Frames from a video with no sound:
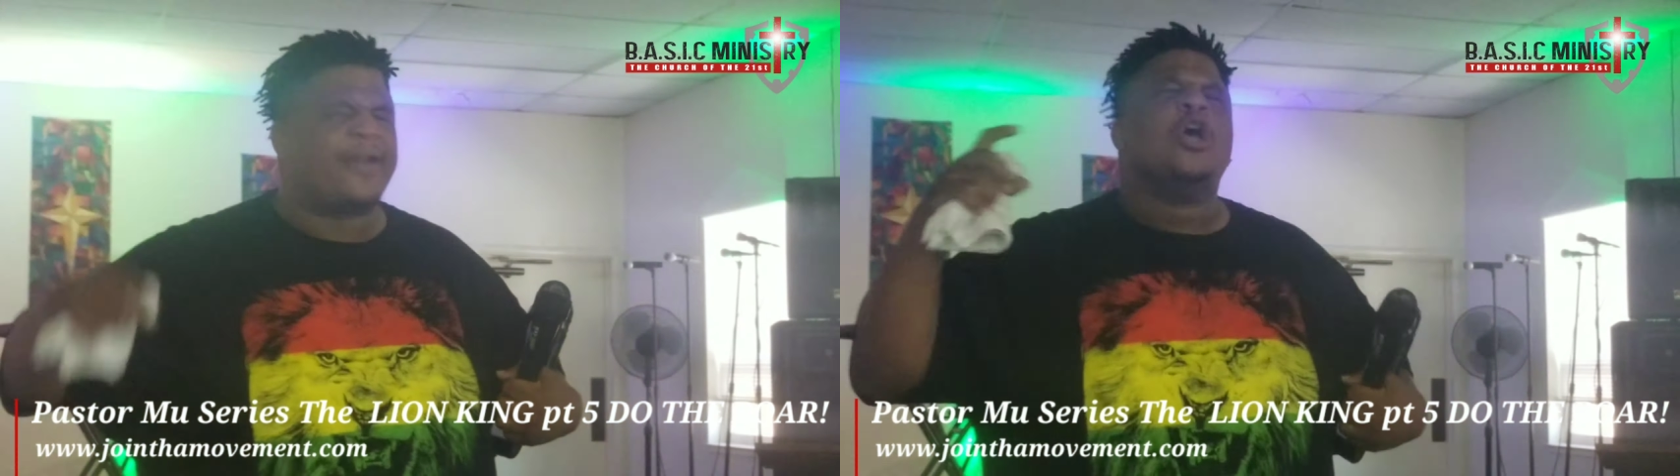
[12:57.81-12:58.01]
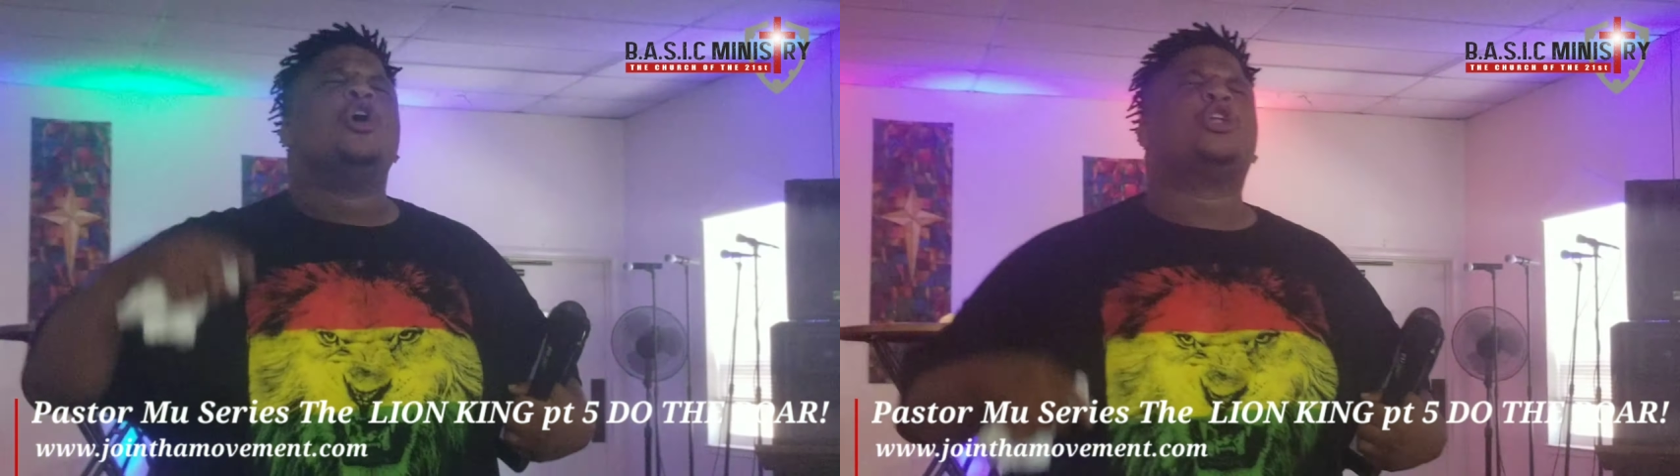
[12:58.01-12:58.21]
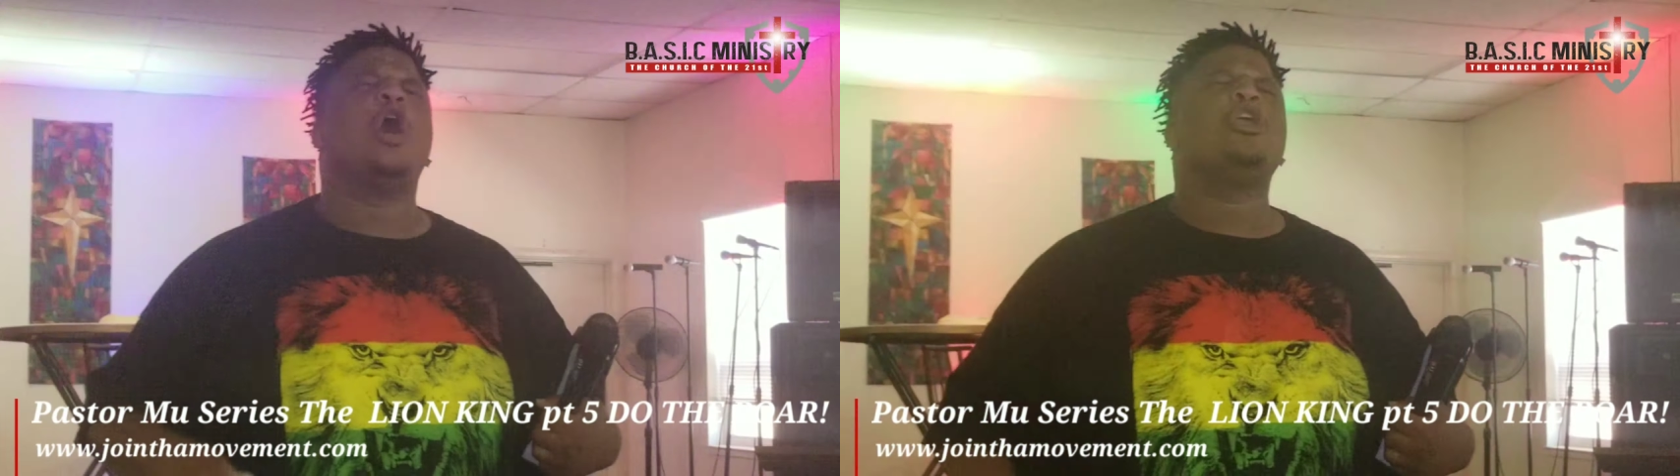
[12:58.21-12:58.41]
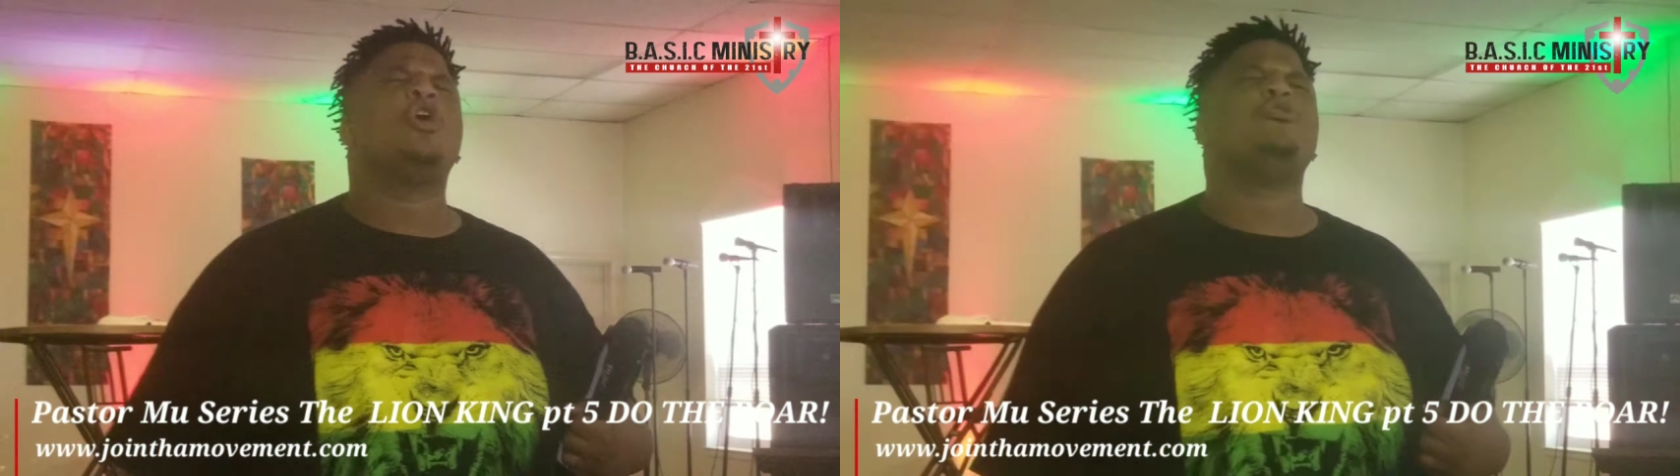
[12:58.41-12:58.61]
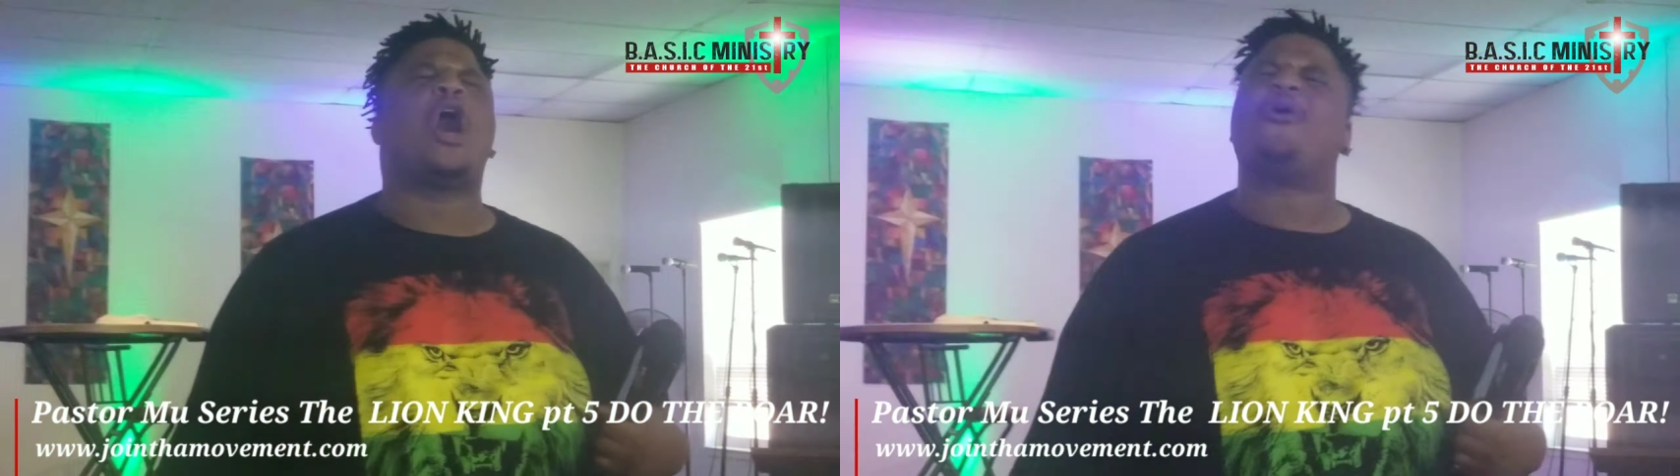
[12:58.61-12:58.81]
Hallelujah. Do
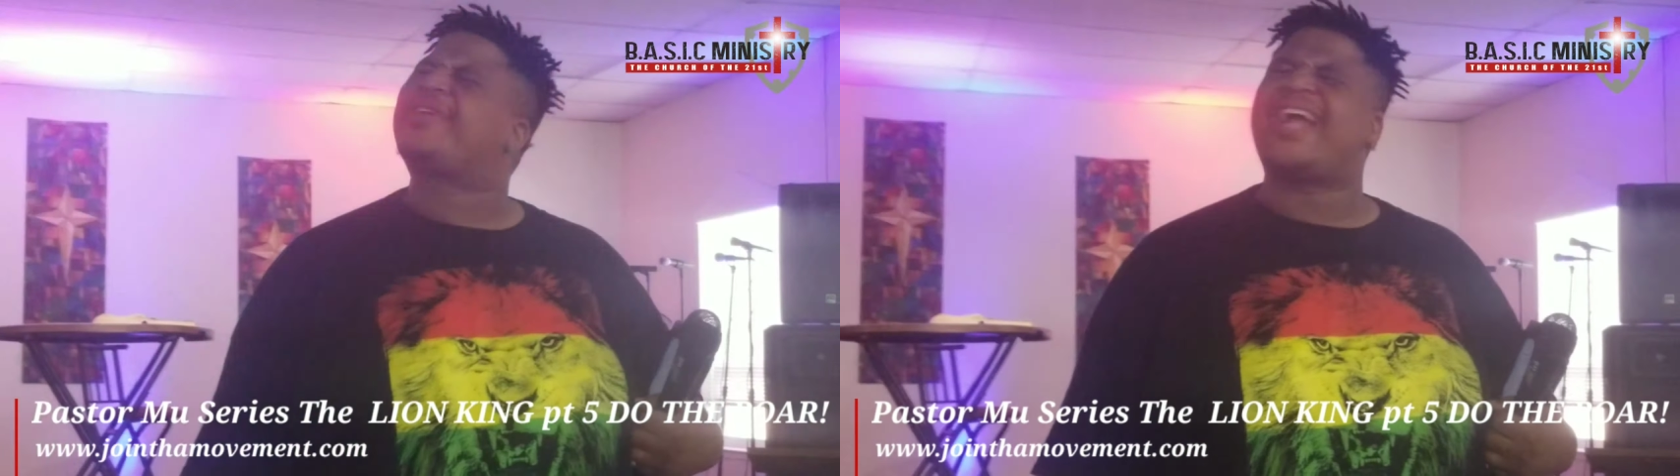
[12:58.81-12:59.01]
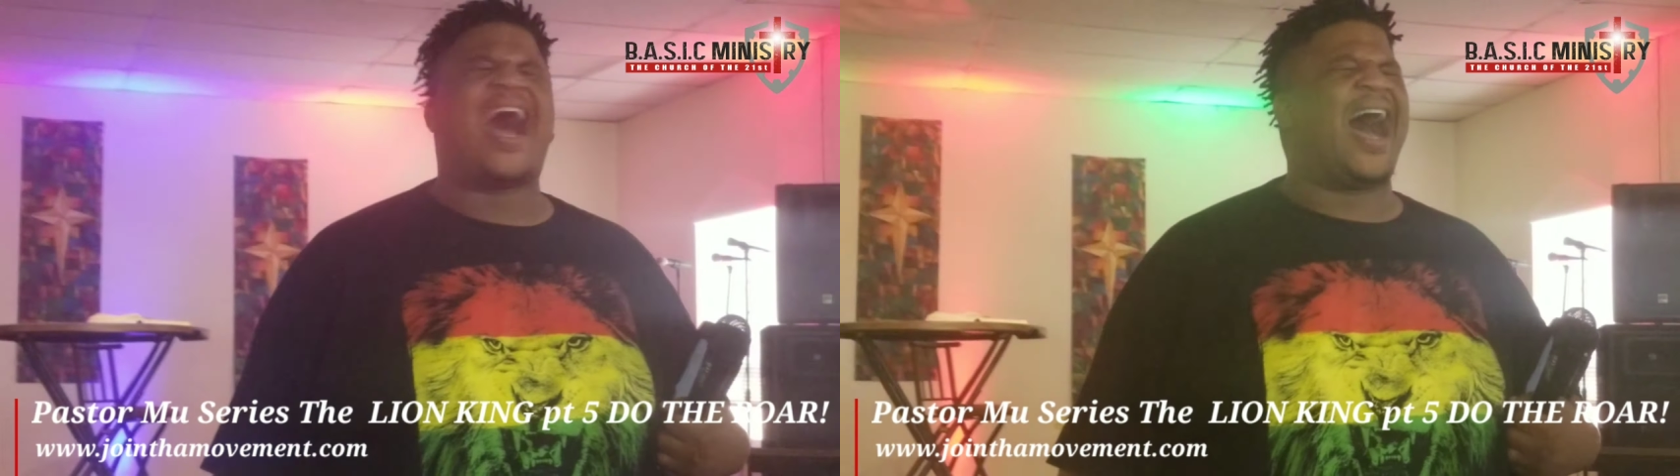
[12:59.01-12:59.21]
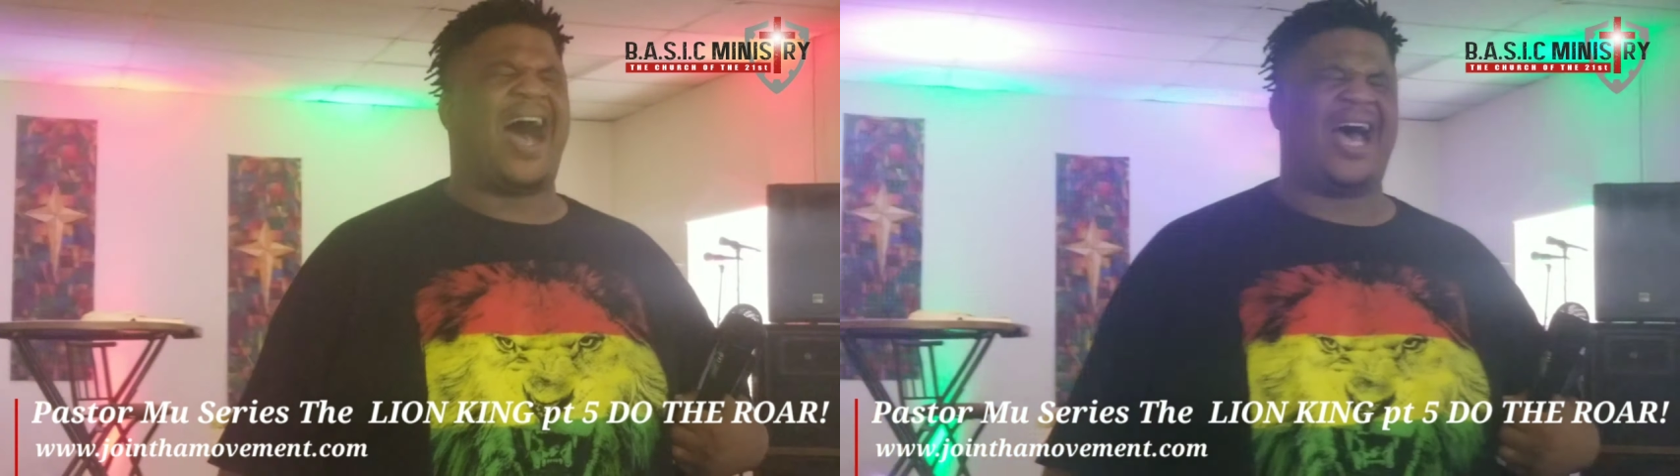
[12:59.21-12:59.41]
you know God?